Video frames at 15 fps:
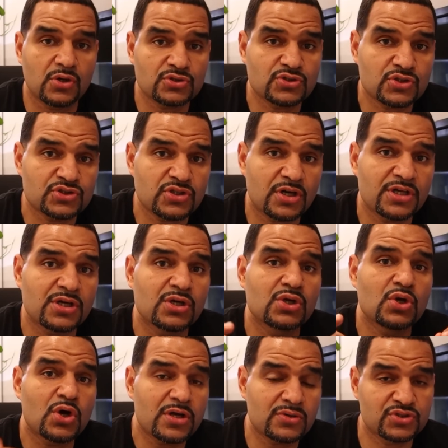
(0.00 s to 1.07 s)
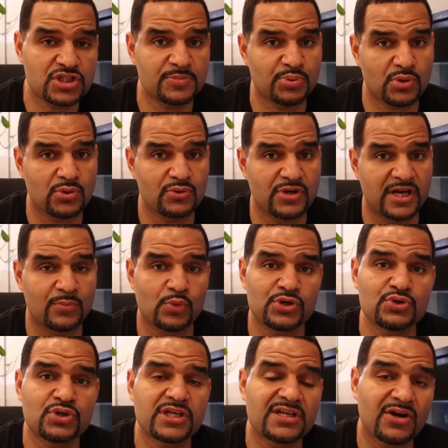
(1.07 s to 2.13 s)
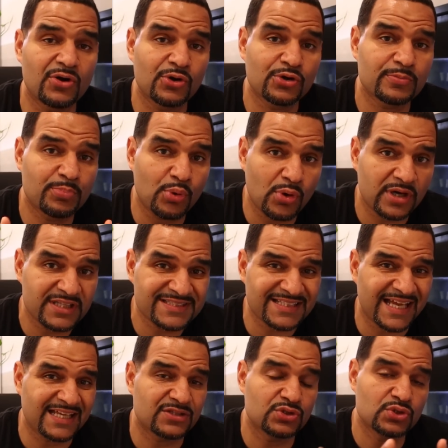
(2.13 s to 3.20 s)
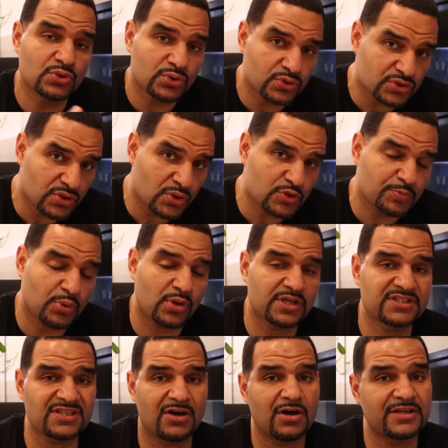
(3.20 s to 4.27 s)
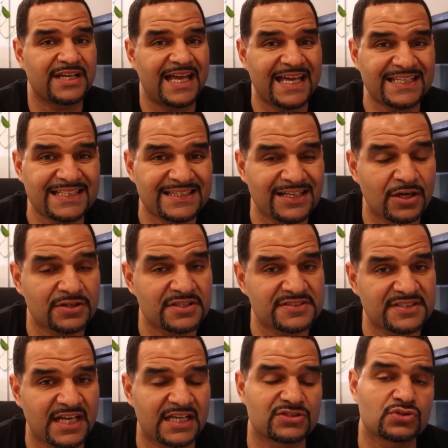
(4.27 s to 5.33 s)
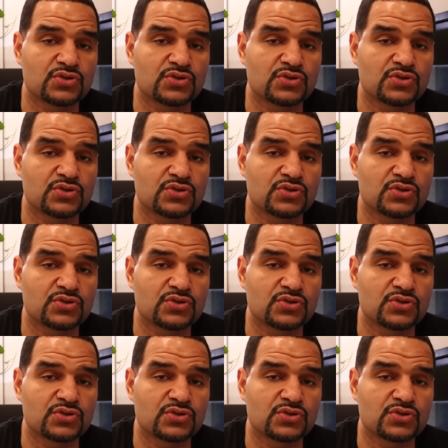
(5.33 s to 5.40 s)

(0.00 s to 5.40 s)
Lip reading: also starting a loyalty program where you can earn points and use those points on anything on the site.